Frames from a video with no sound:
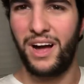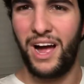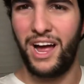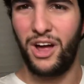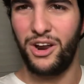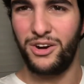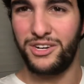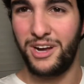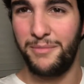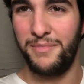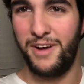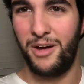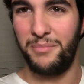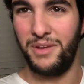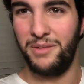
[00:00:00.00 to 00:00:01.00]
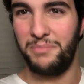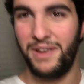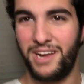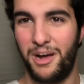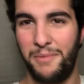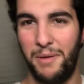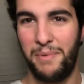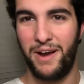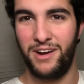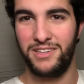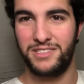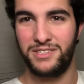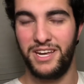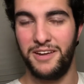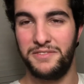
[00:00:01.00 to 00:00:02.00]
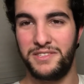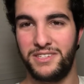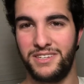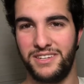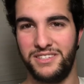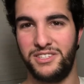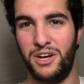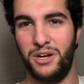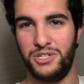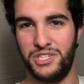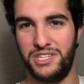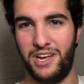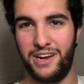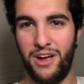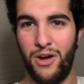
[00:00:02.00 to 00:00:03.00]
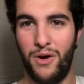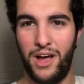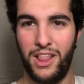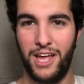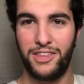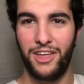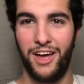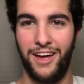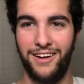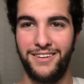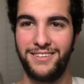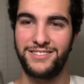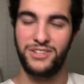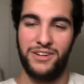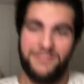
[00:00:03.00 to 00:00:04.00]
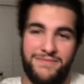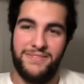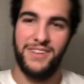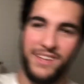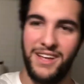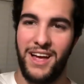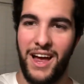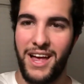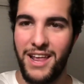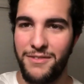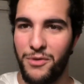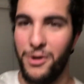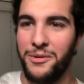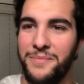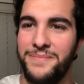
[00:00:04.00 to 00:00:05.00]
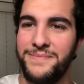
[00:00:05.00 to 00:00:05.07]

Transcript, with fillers: I had her come help me pick out my parents' gifts, and so she's like, oh, I like that. So I got it for her.